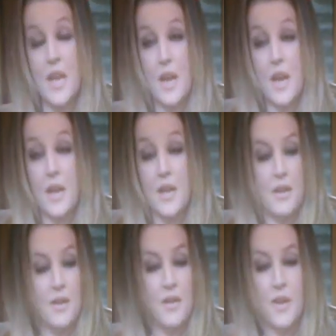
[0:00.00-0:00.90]
And I
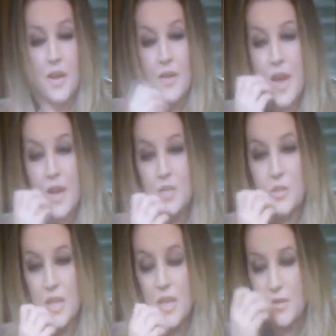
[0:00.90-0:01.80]

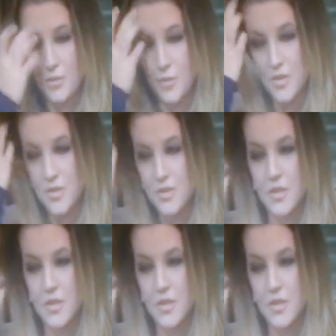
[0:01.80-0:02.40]
actually, afterwards...